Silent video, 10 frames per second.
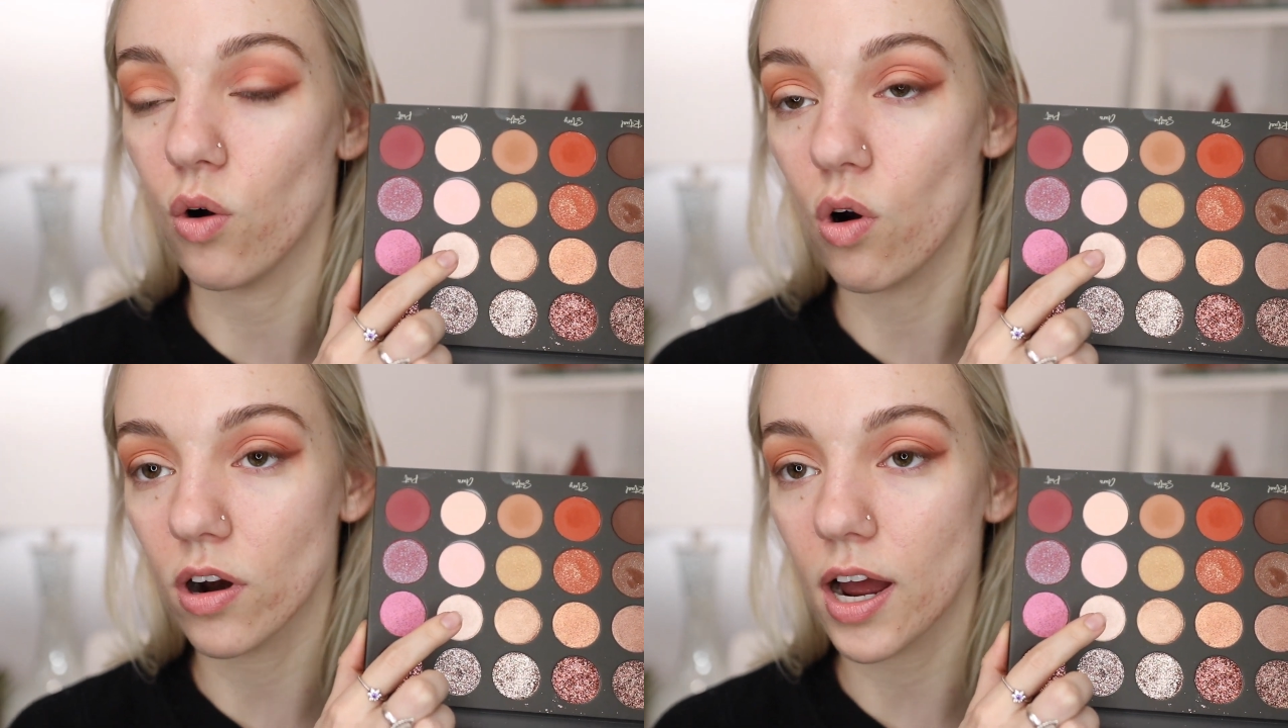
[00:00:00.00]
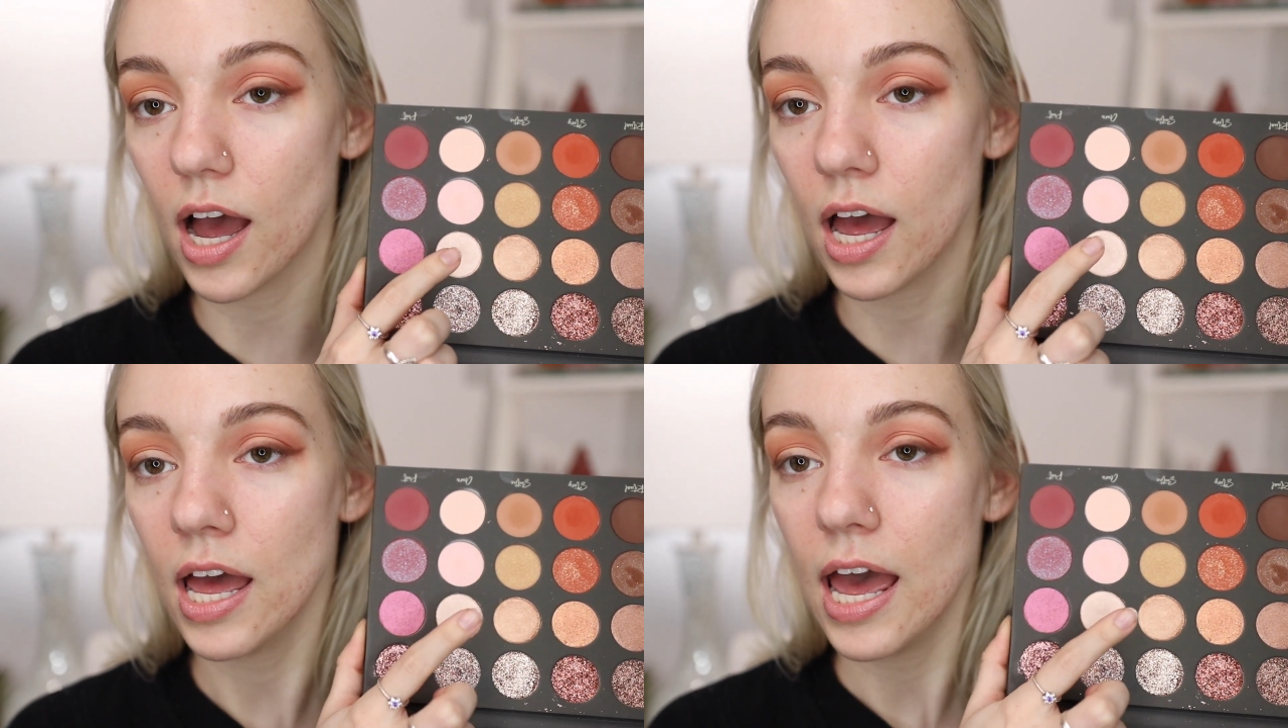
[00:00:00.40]

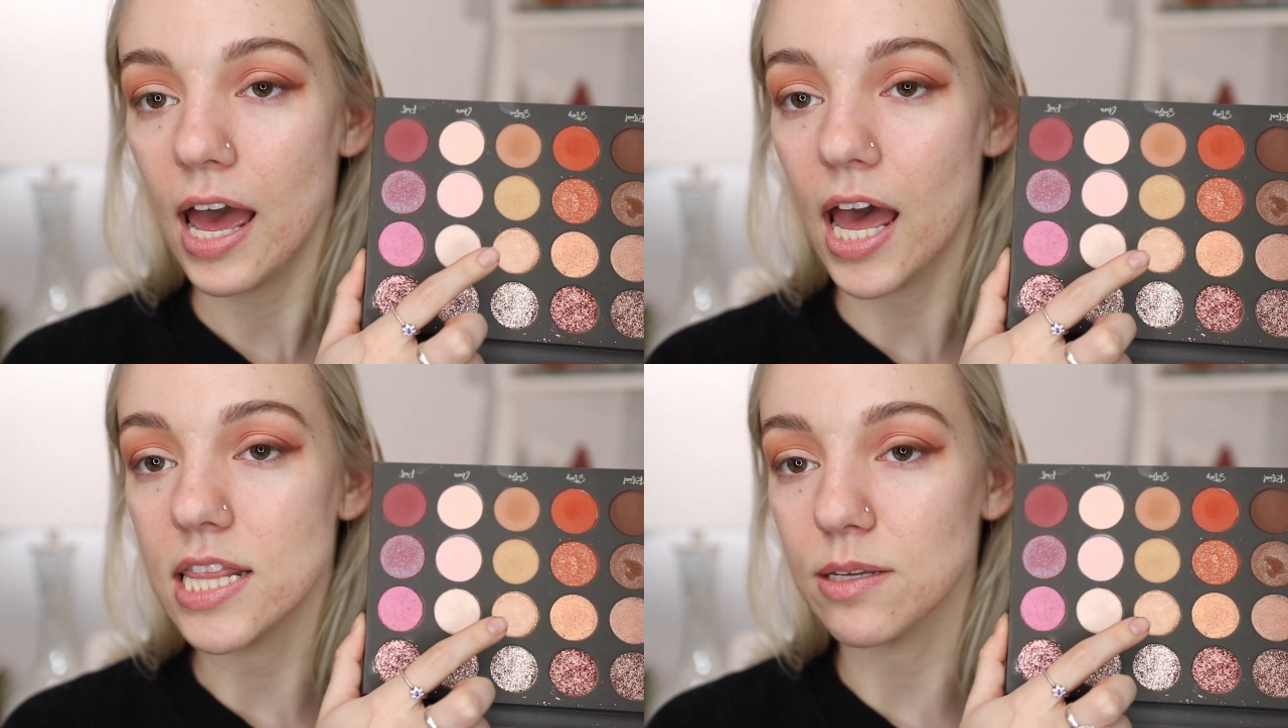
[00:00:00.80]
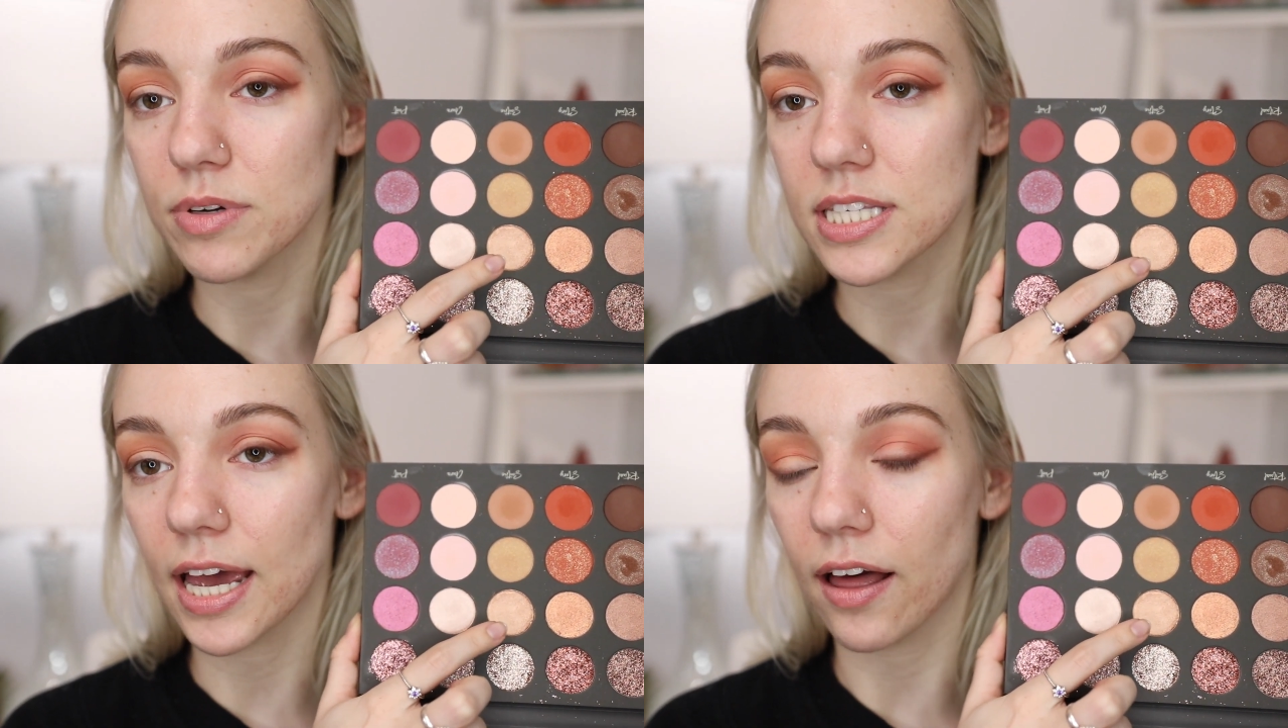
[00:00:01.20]
Aura and the
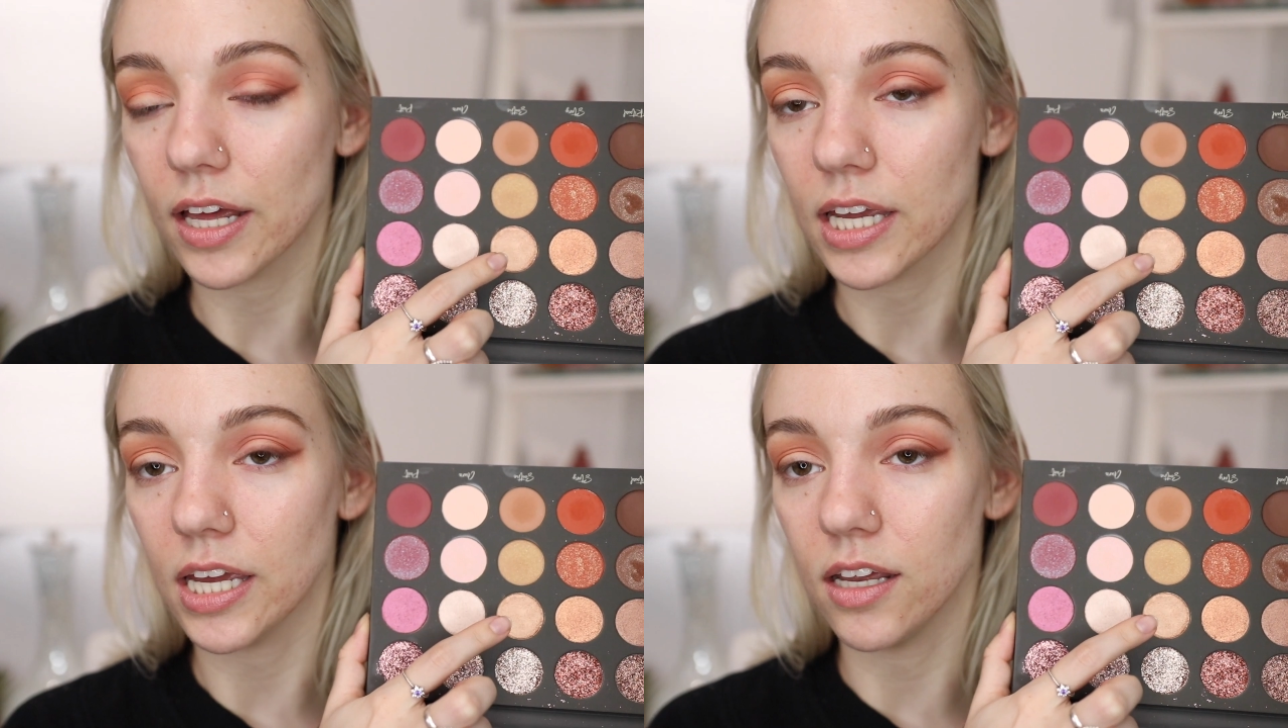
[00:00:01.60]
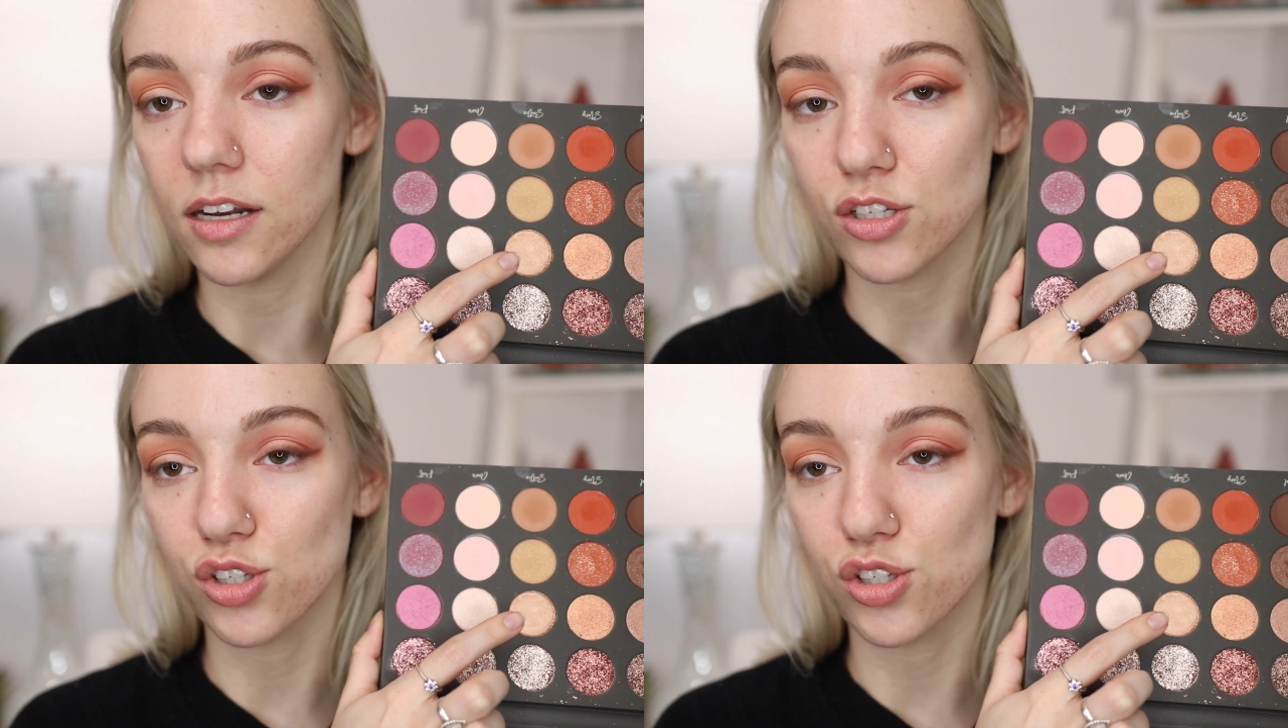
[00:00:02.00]
metallic in